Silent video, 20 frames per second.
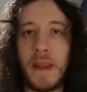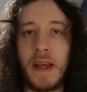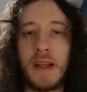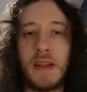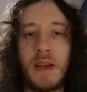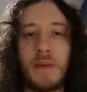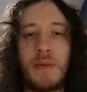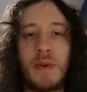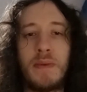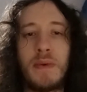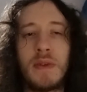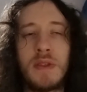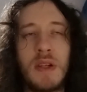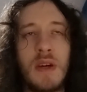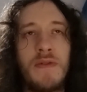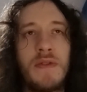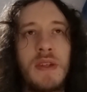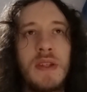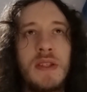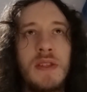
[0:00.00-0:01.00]
The purpose
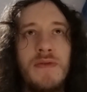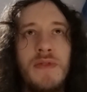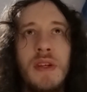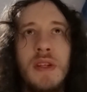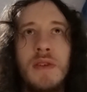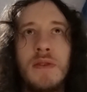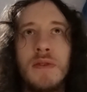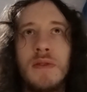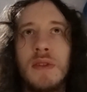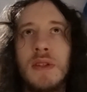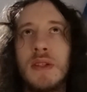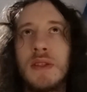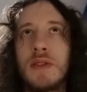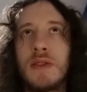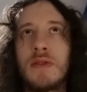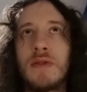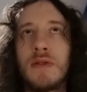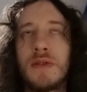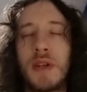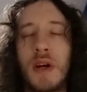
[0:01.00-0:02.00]
of this video is
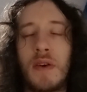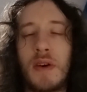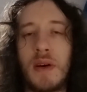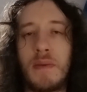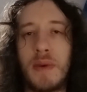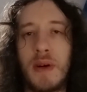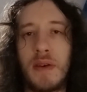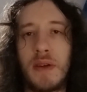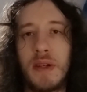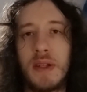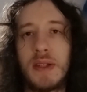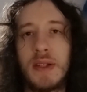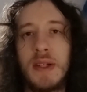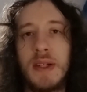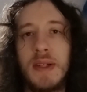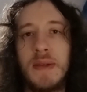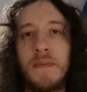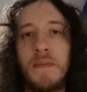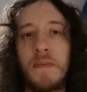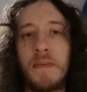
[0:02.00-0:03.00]
to talk about it
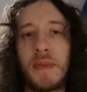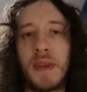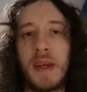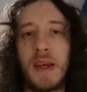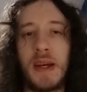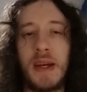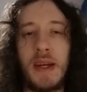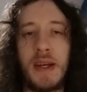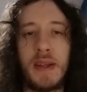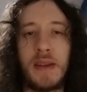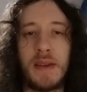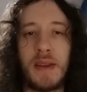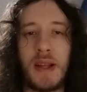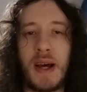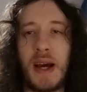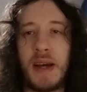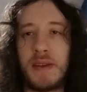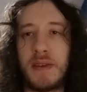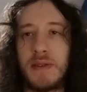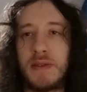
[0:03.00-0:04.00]
in
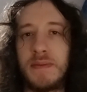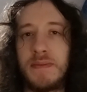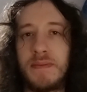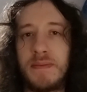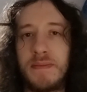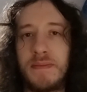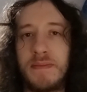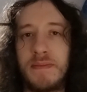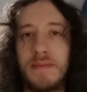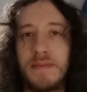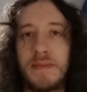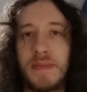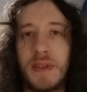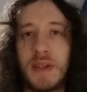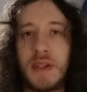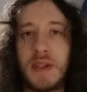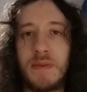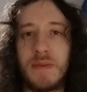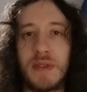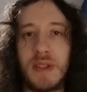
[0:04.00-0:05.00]
lighter
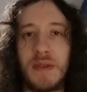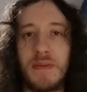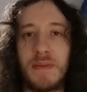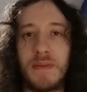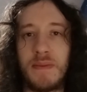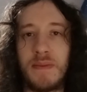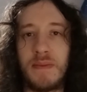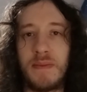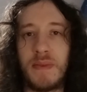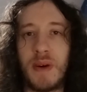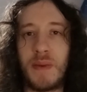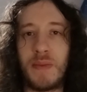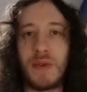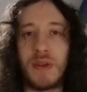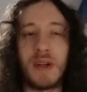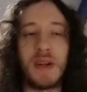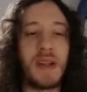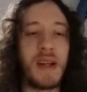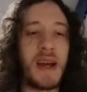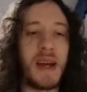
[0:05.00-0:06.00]
terms, in
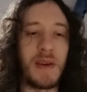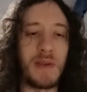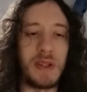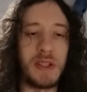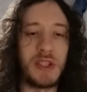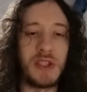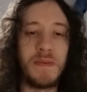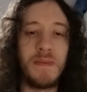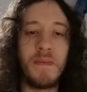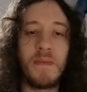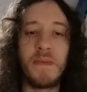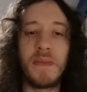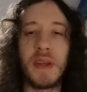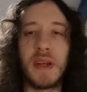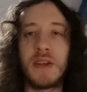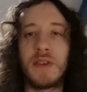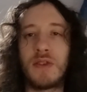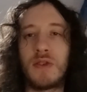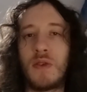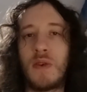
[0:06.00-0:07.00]
popular language.
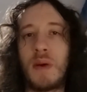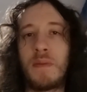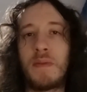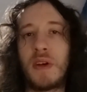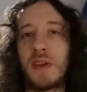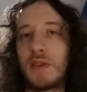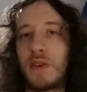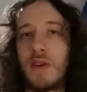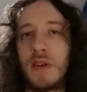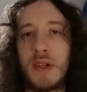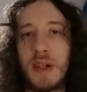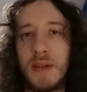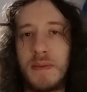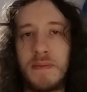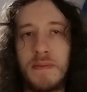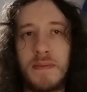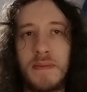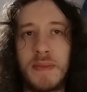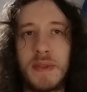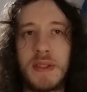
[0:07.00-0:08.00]
So I'm not gonna
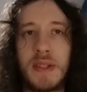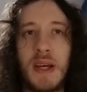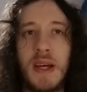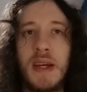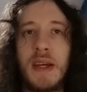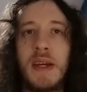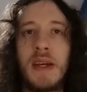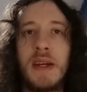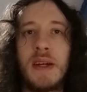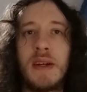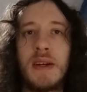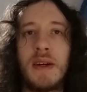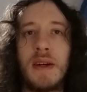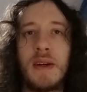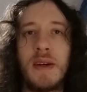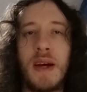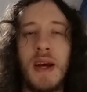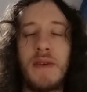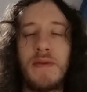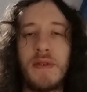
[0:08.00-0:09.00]
say
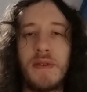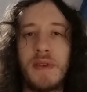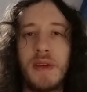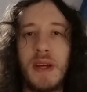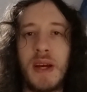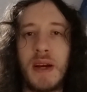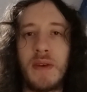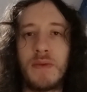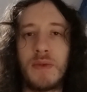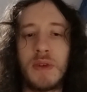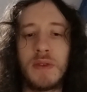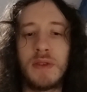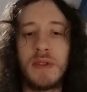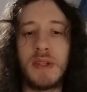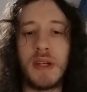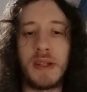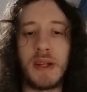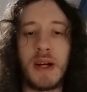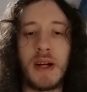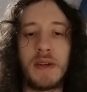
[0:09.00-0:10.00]
here everything I wrote in
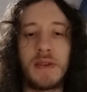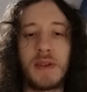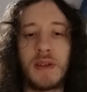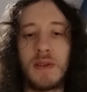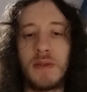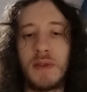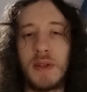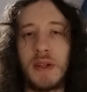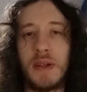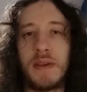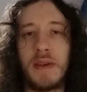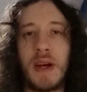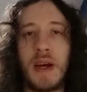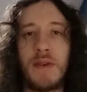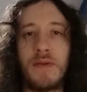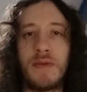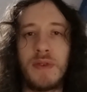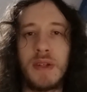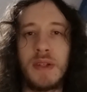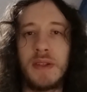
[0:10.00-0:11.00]
that article in
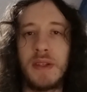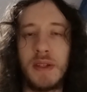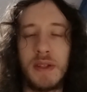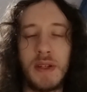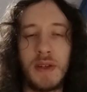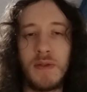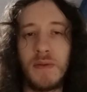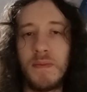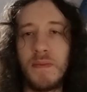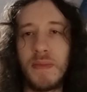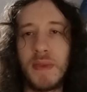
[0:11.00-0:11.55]
every detail.